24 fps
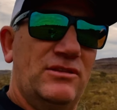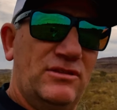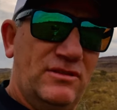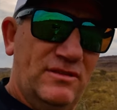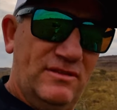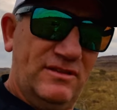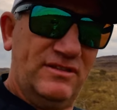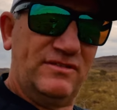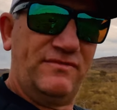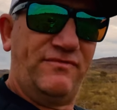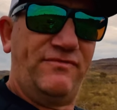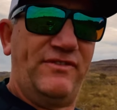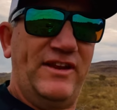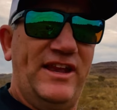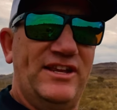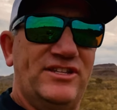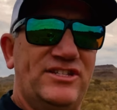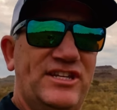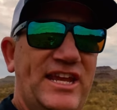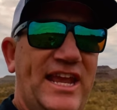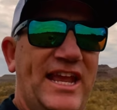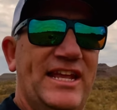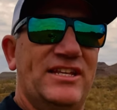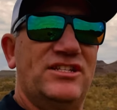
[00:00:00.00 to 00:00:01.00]
There's a fair
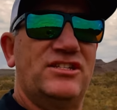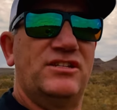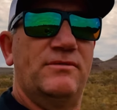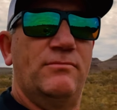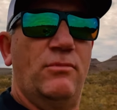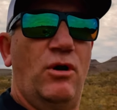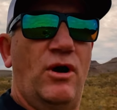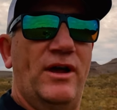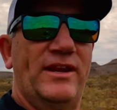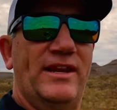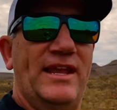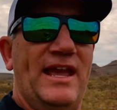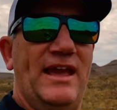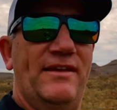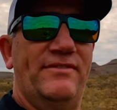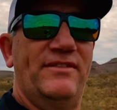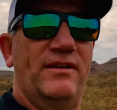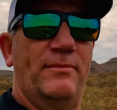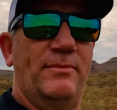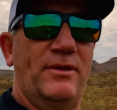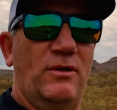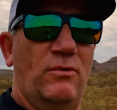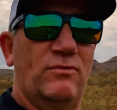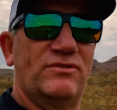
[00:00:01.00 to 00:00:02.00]
chance you might have,
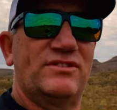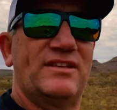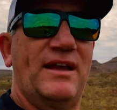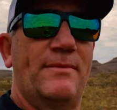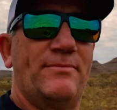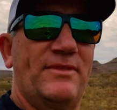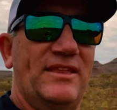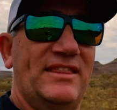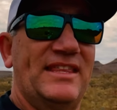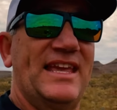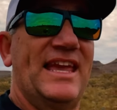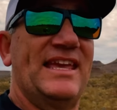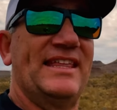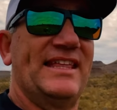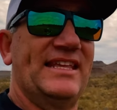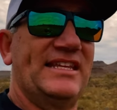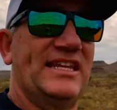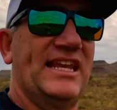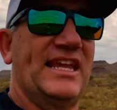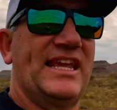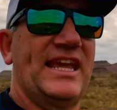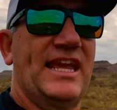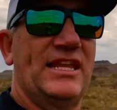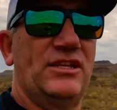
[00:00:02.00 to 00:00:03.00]
there'll be something there that
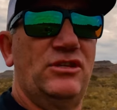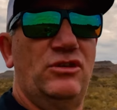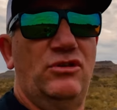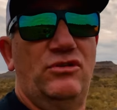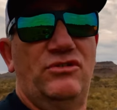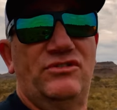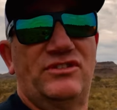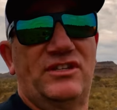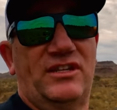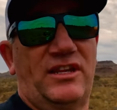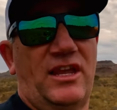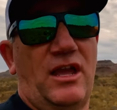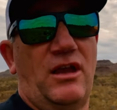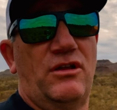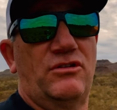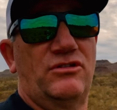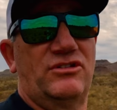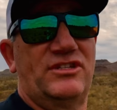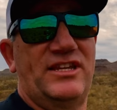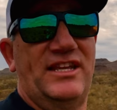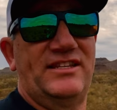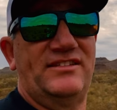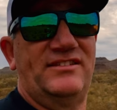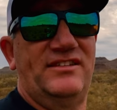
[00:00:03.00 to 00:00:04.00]
you can use and go and
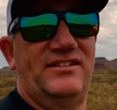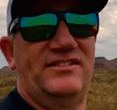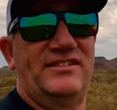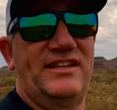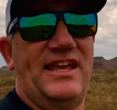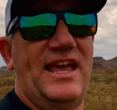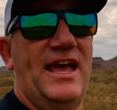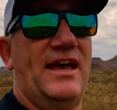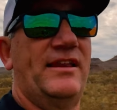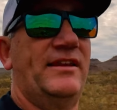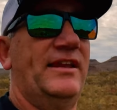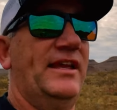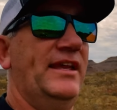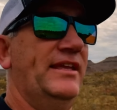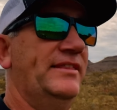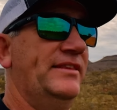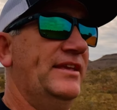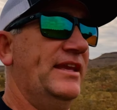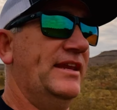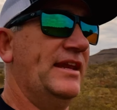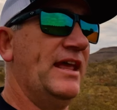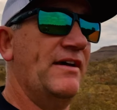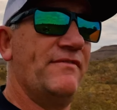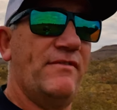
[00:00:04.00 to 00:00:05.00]
test this out and
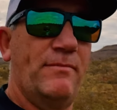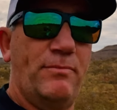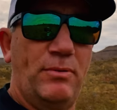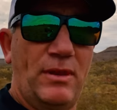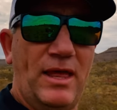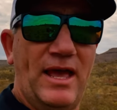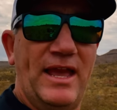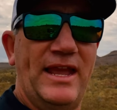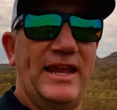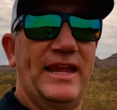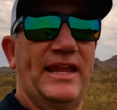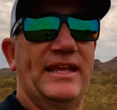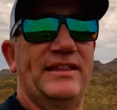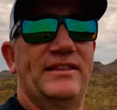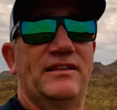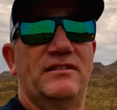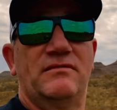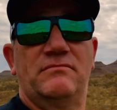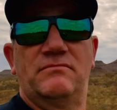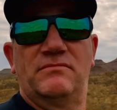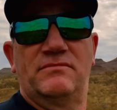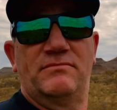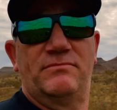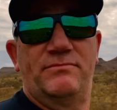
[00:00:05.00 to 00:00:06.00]
then have a play and then
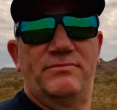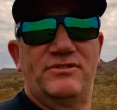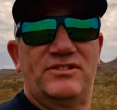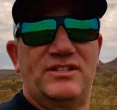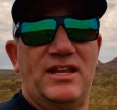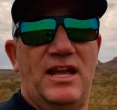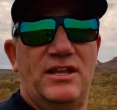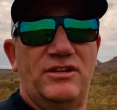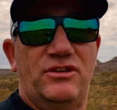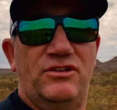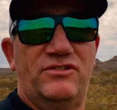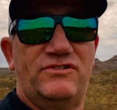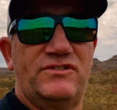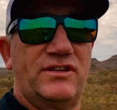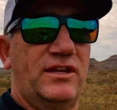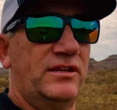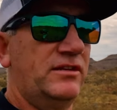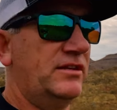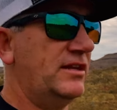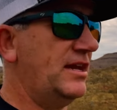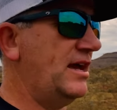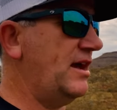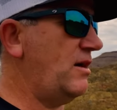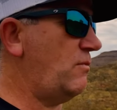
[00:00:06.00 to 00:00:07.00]
start using it.
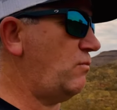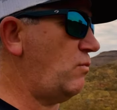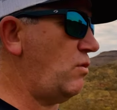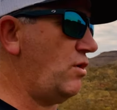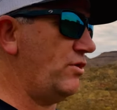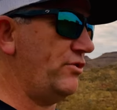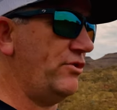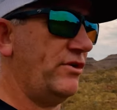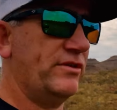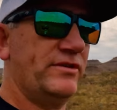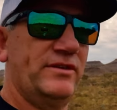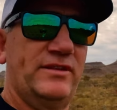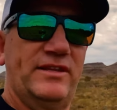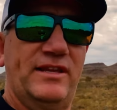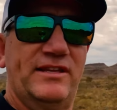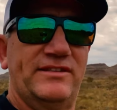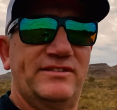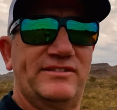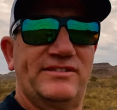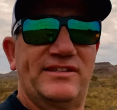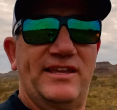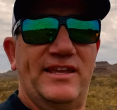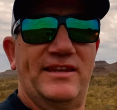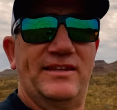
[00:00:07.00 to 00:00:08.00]
Why not? As
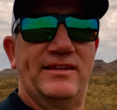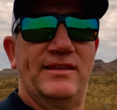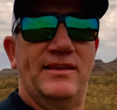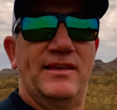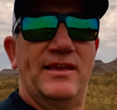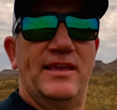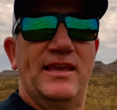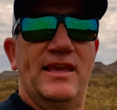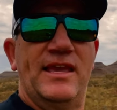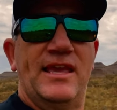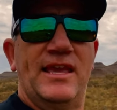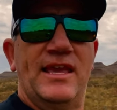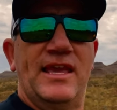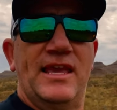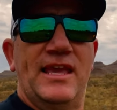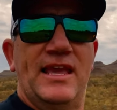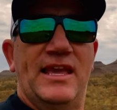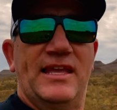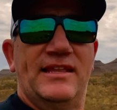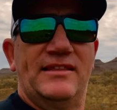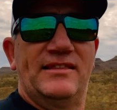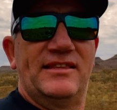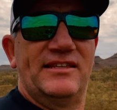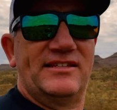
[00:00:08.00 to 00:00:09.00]
I said,
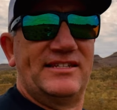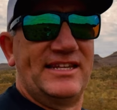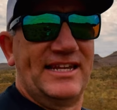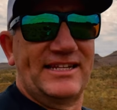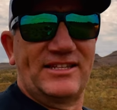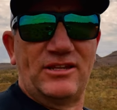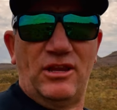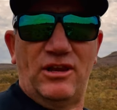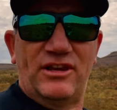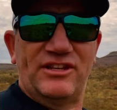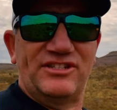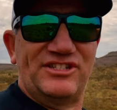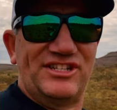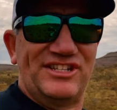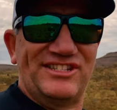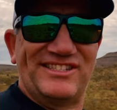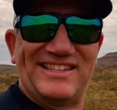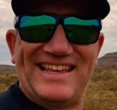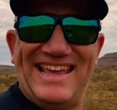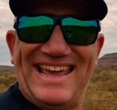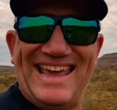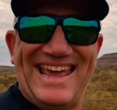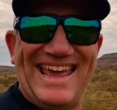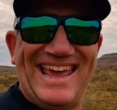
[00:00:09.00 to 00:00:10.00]
the technology's
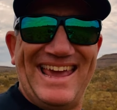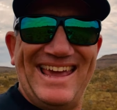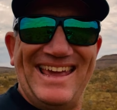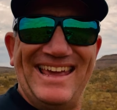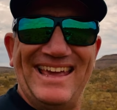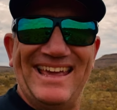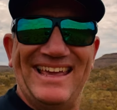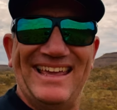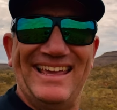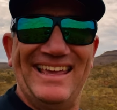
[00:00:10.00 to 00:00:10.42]
there.